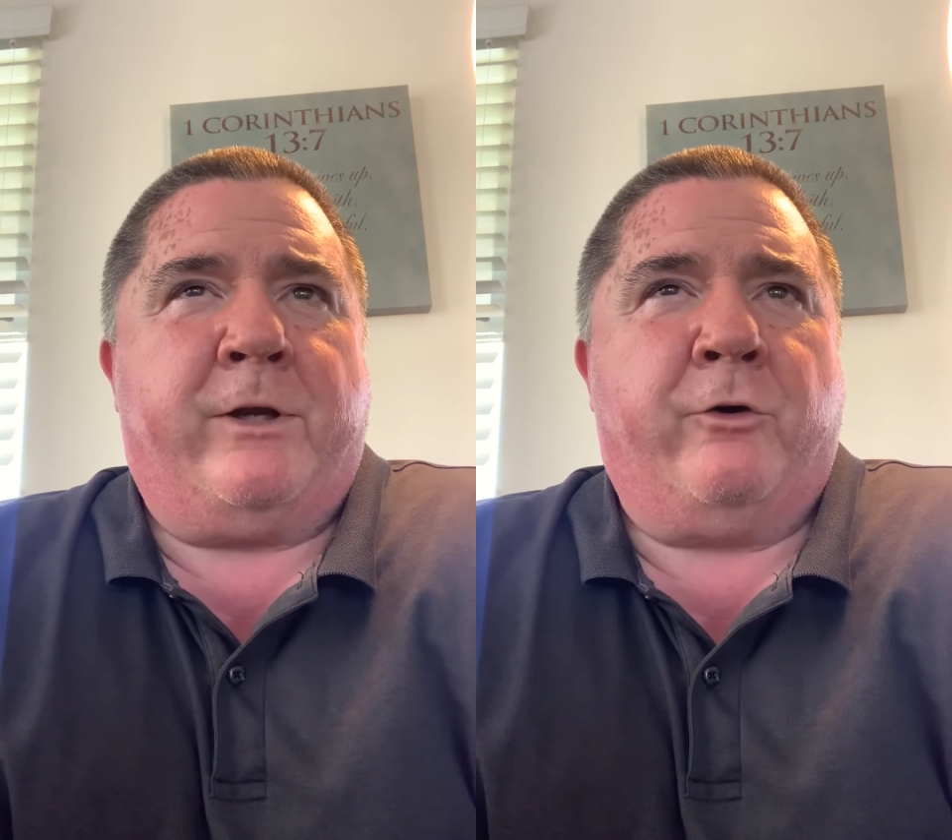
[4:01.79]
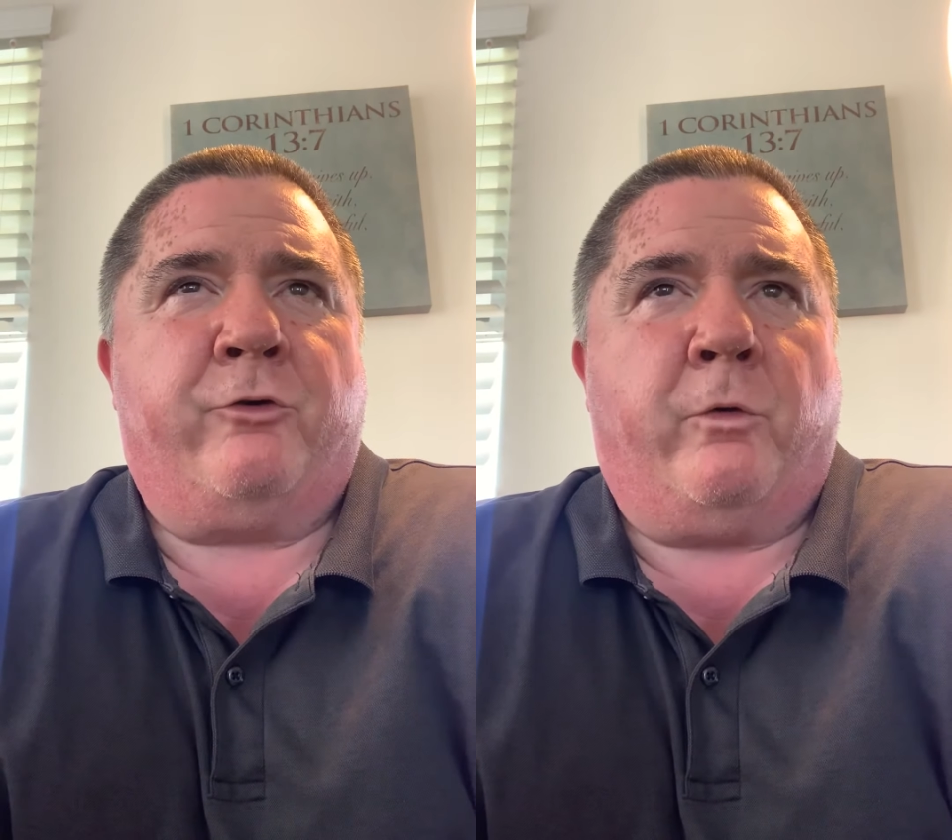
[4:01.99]

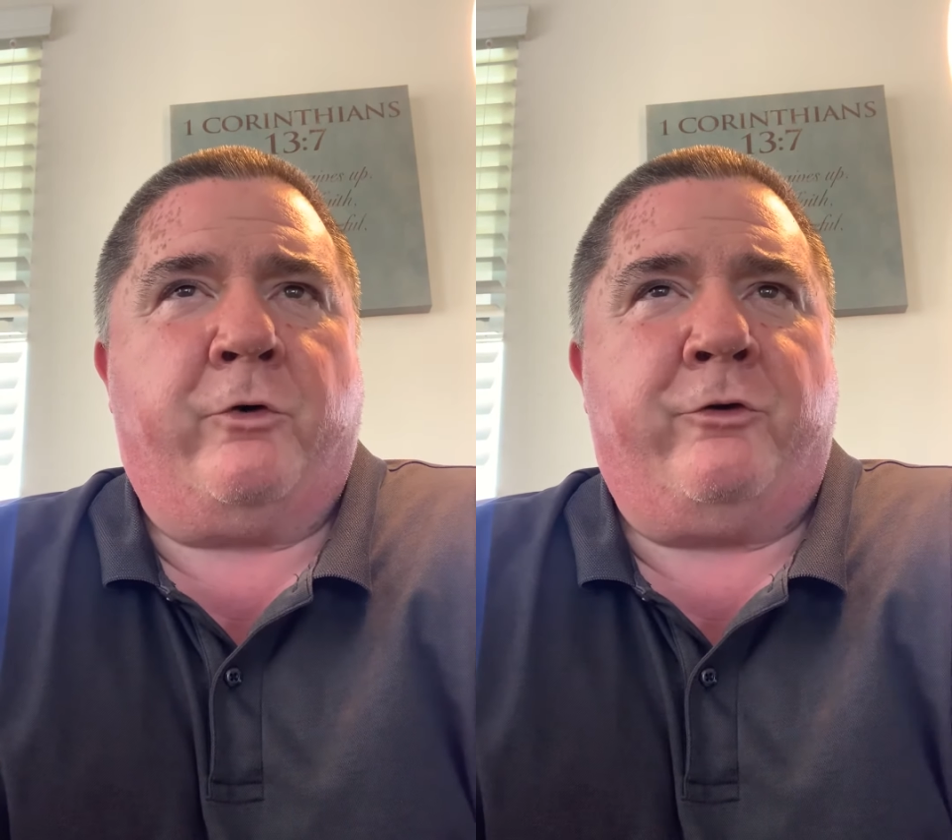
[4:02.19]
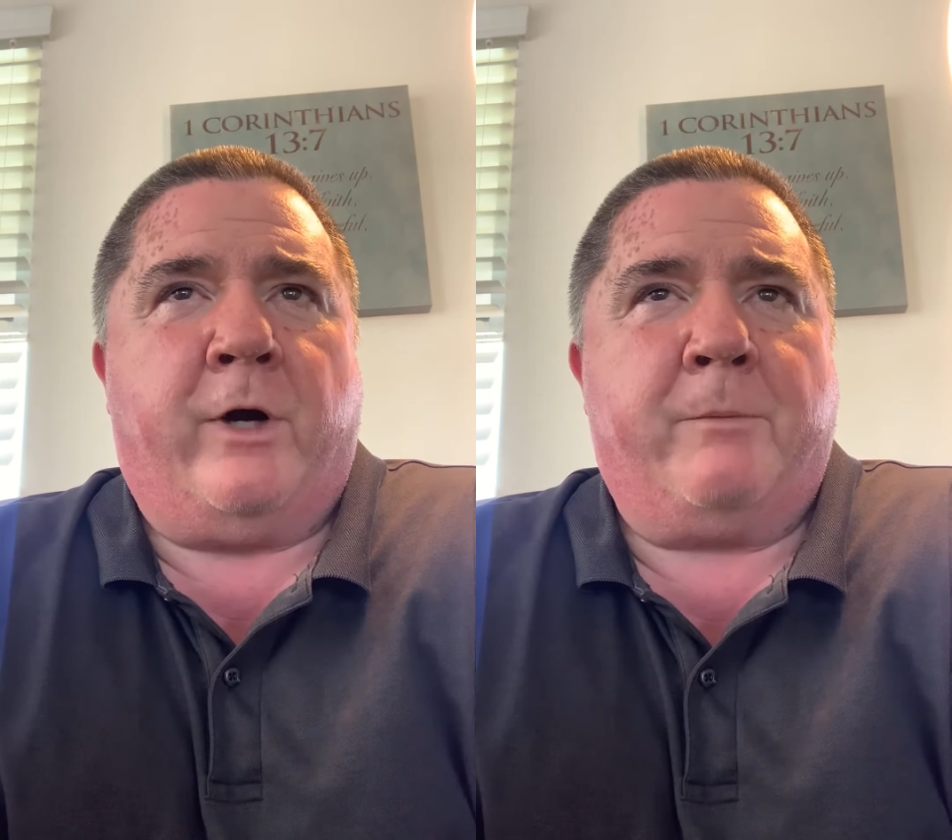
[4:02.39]
geared
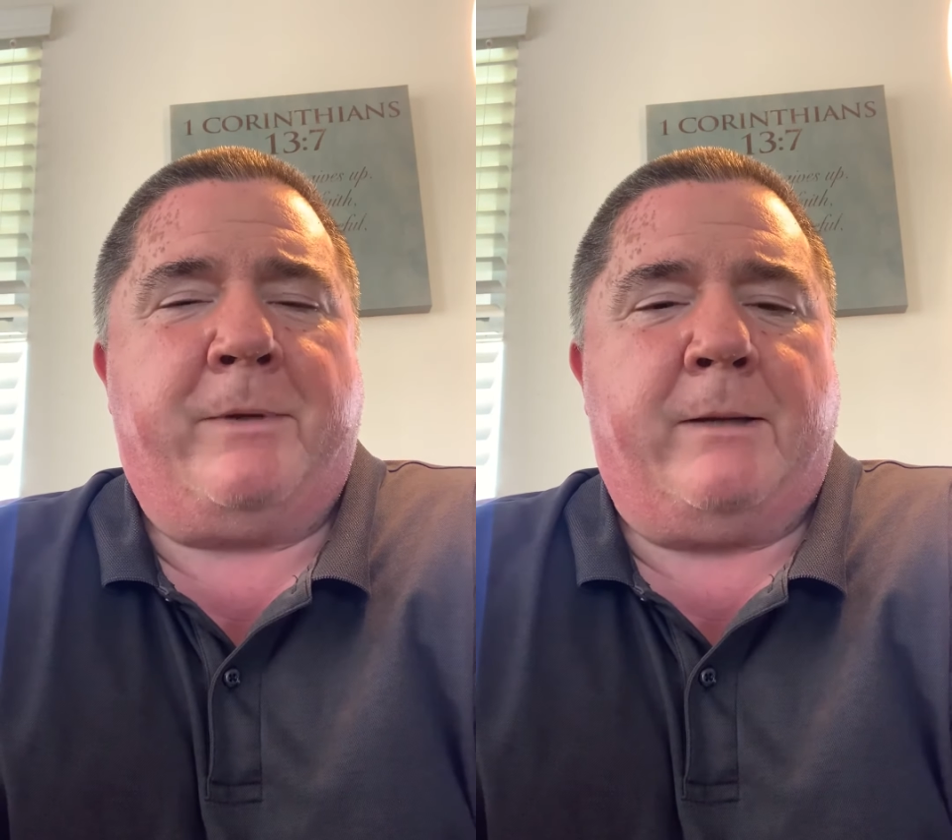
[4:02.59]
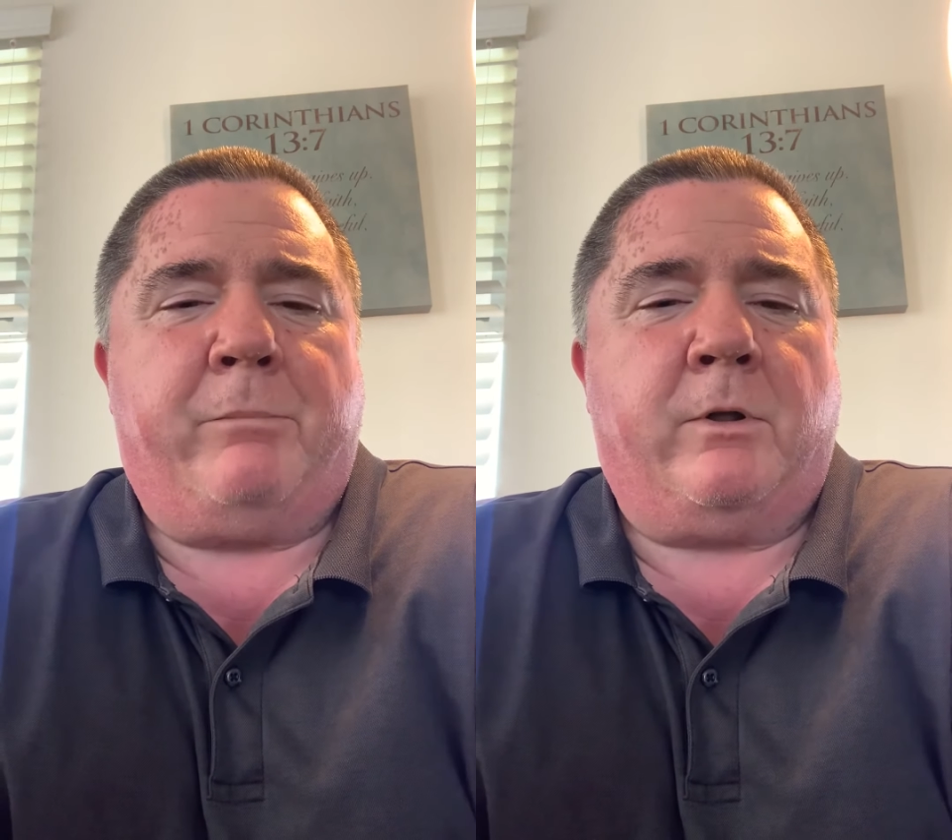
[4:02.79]
towards young
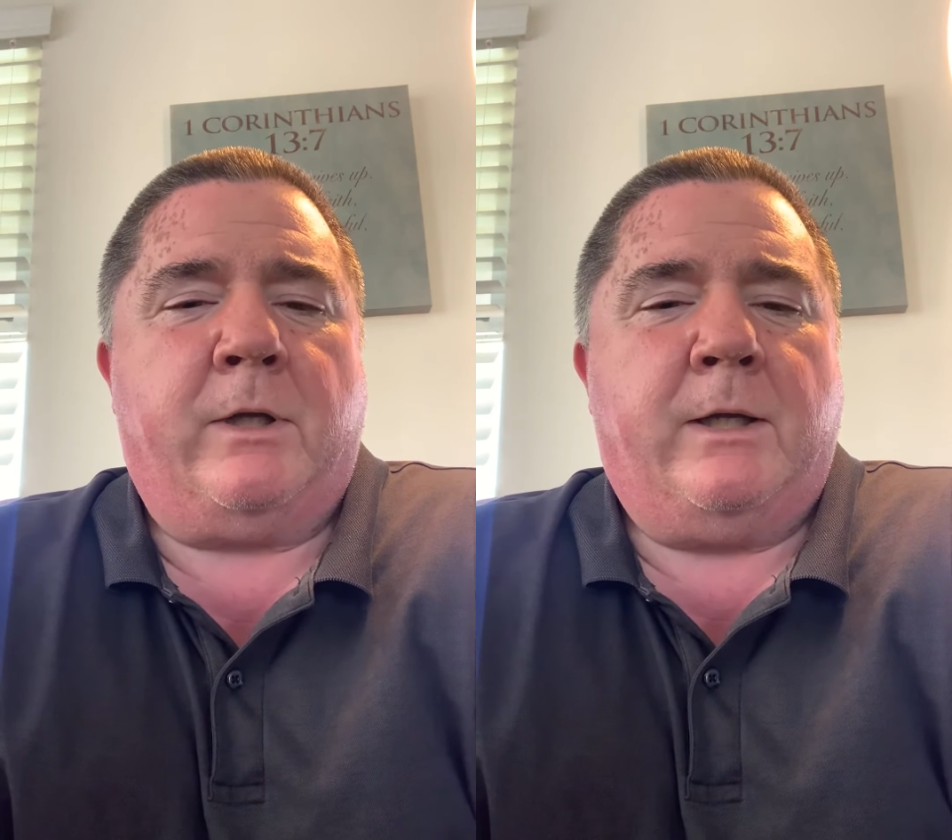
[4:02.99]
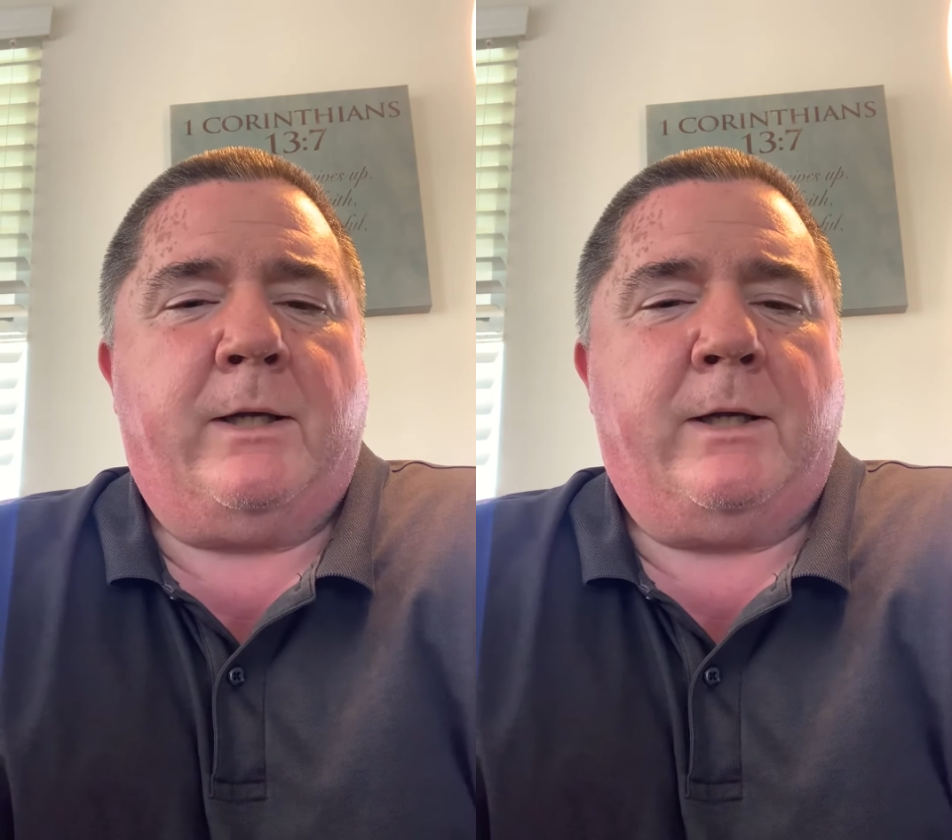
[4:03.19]
people